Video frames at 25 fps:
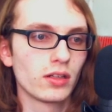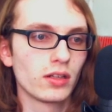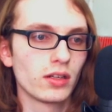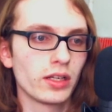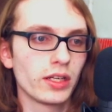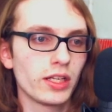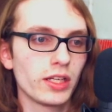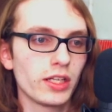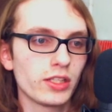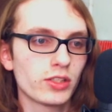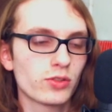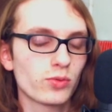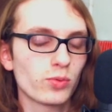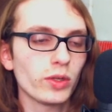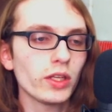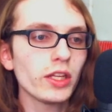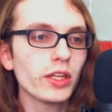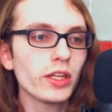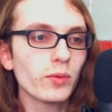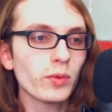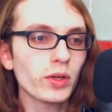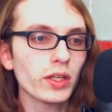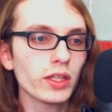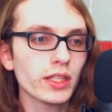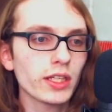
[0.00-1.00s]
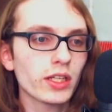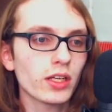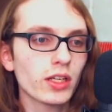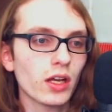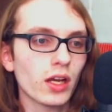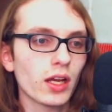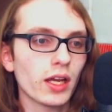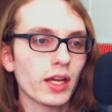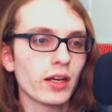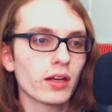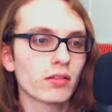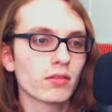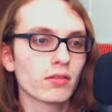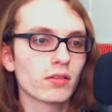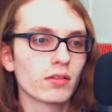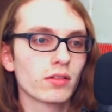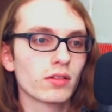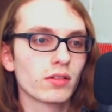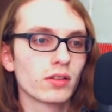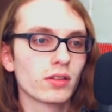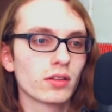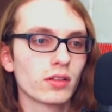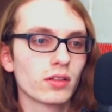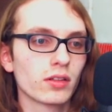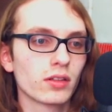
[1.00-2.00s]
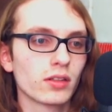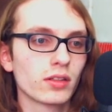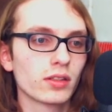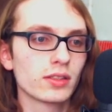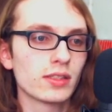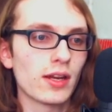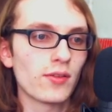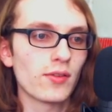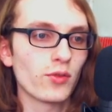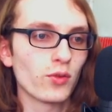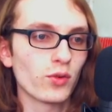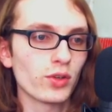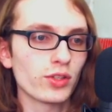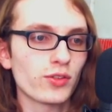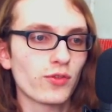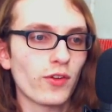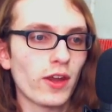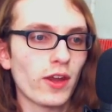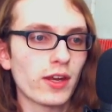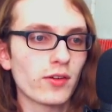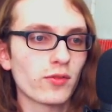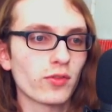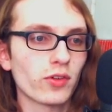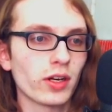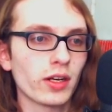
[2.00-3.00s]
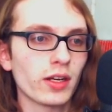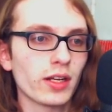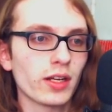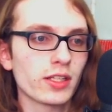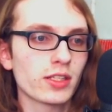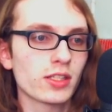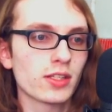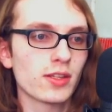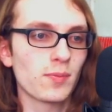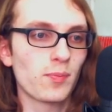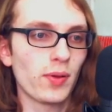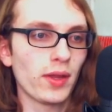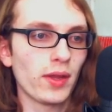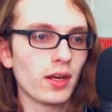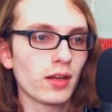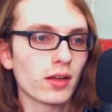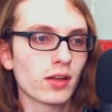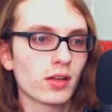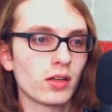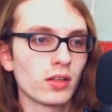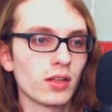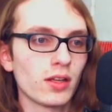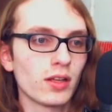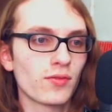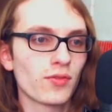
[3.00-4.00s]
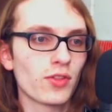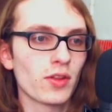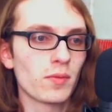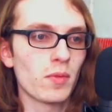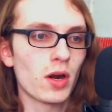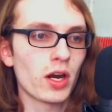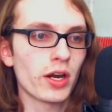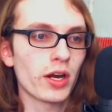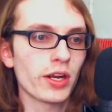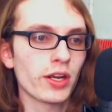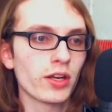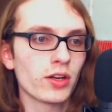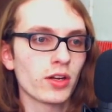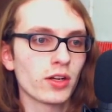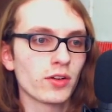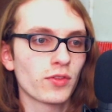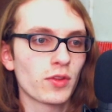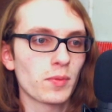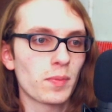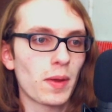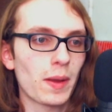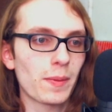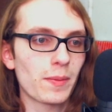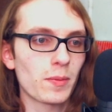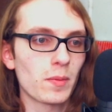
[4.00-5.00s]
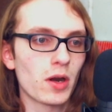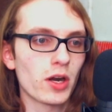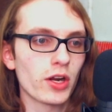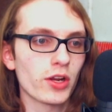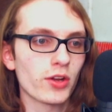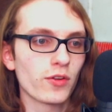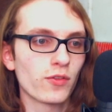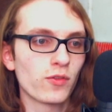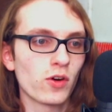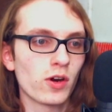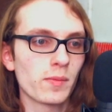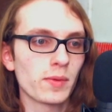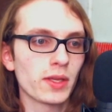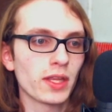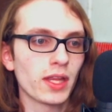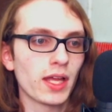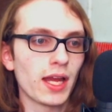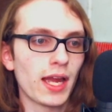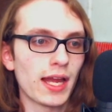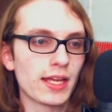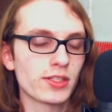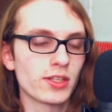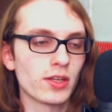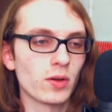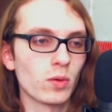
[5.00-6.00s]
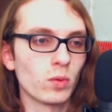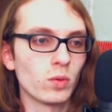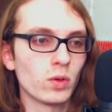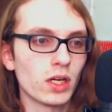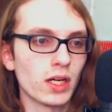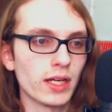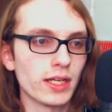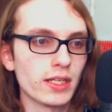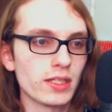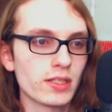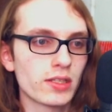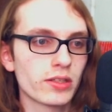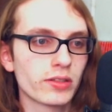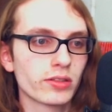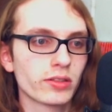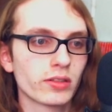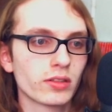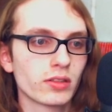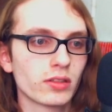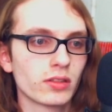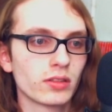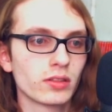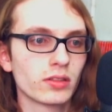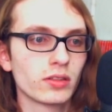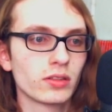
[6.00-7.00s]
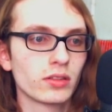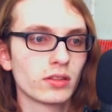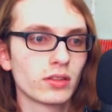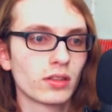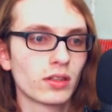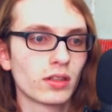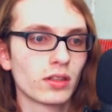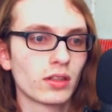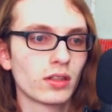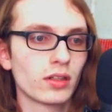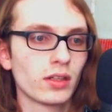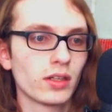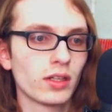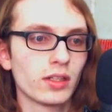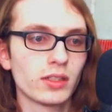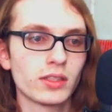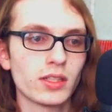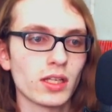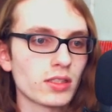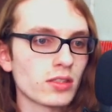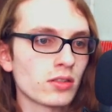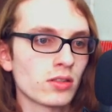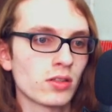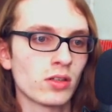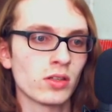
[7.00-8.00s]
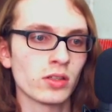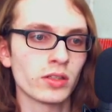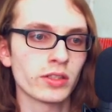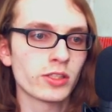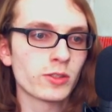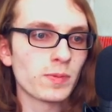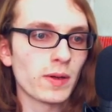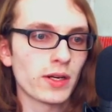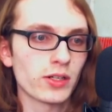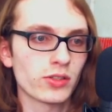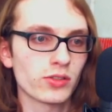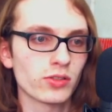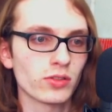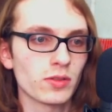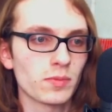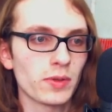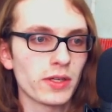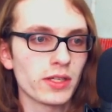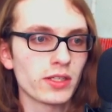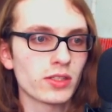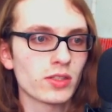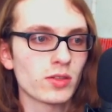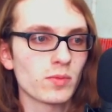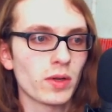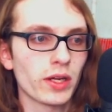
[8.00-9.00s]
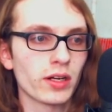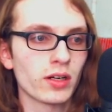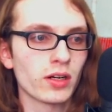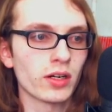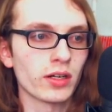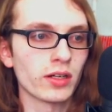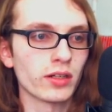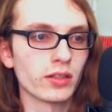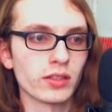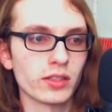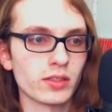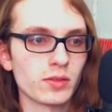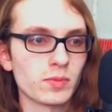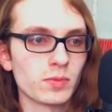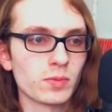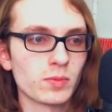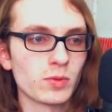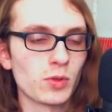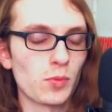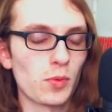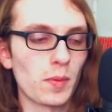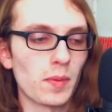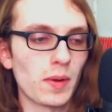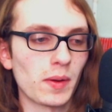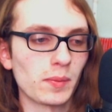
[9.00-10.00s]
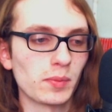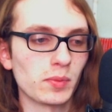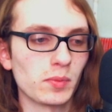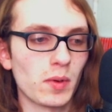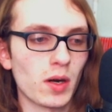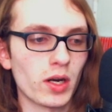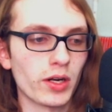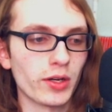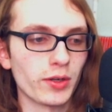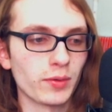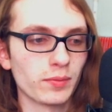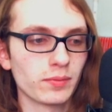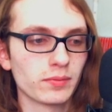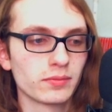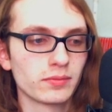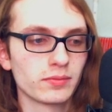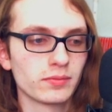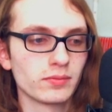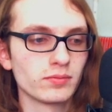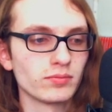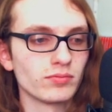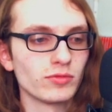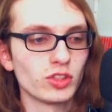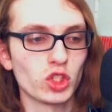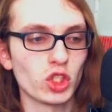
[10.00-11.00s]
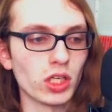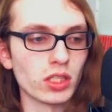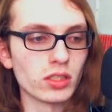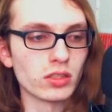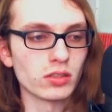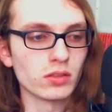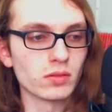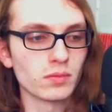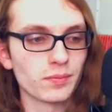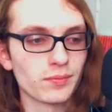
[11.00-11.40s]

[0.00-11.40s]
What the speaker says: It's really, really good. It's everyone's favorite. It's the pinnacle of the Paper Mario formula as it was. Doesn't hold as special a place in my heart as Super Paper Mario. It doesn't.